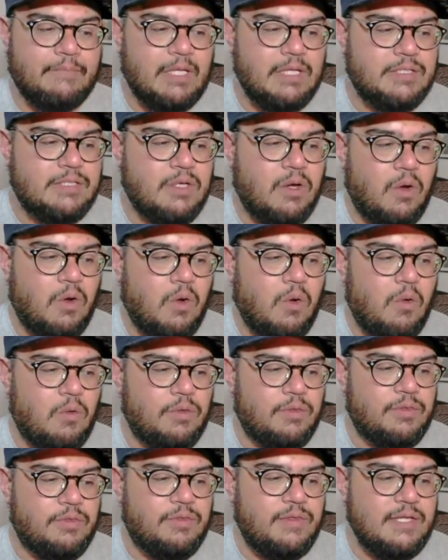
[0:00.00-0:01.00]
So
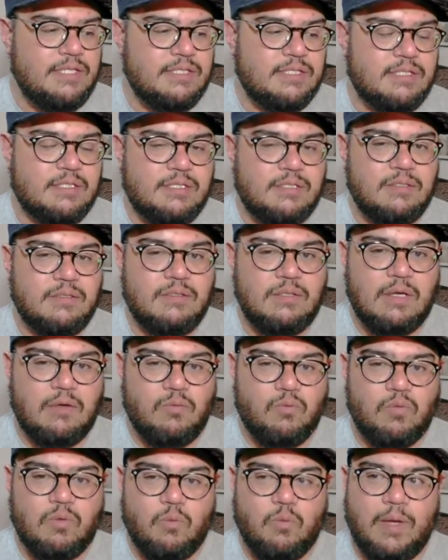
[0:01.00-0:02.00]

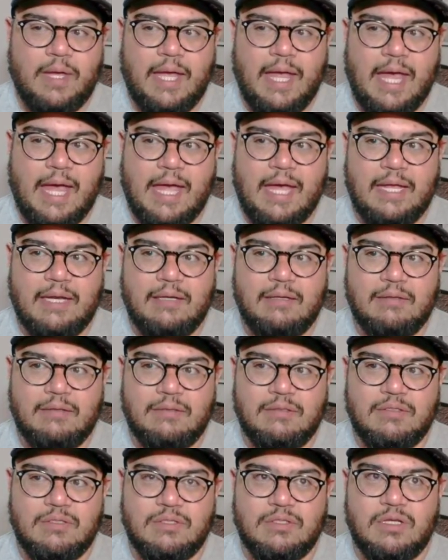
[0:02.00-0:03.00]
we had
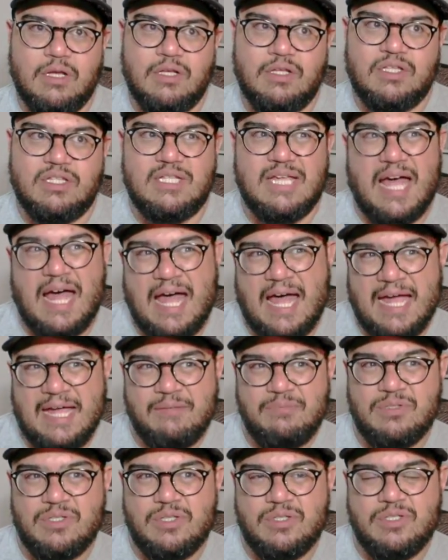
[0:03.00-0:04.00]

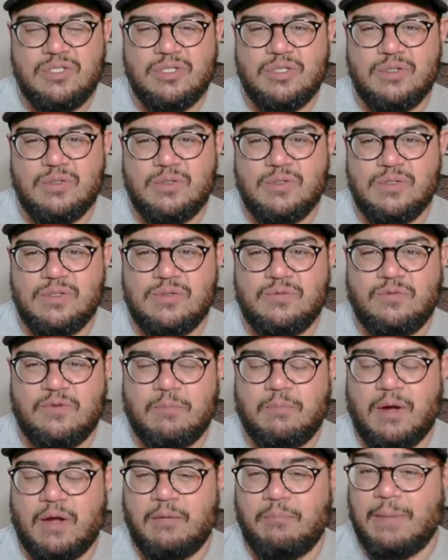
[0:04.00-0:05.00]
time to choose
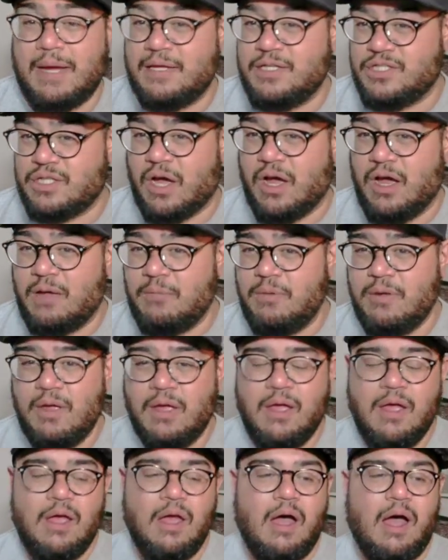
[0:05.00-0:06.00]
from my job
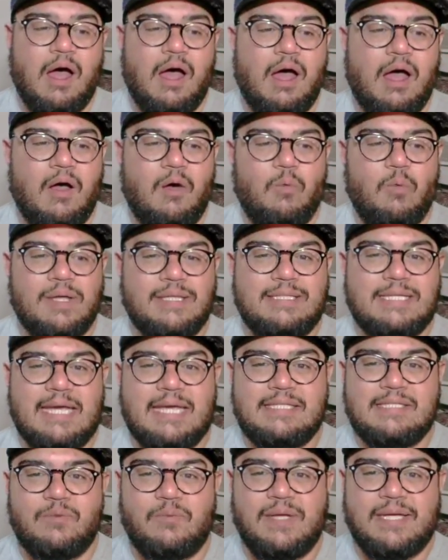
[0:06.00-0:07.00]
what
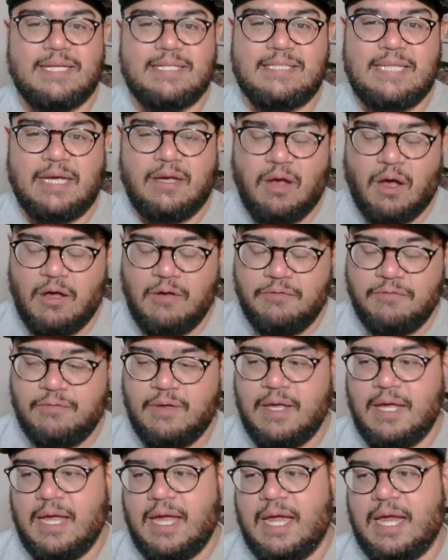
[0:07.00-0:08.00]
days that we could take off,
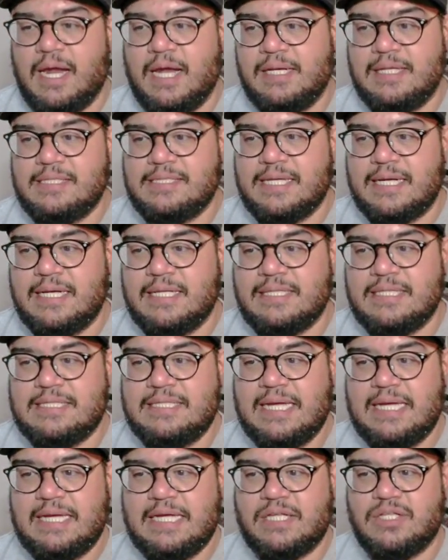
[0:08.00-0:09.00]
and I decided to
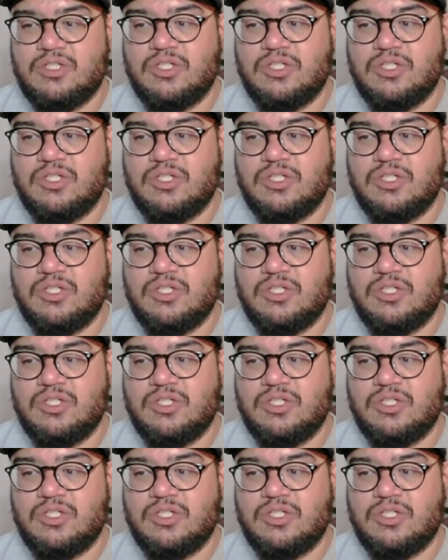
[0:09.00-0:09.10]
take it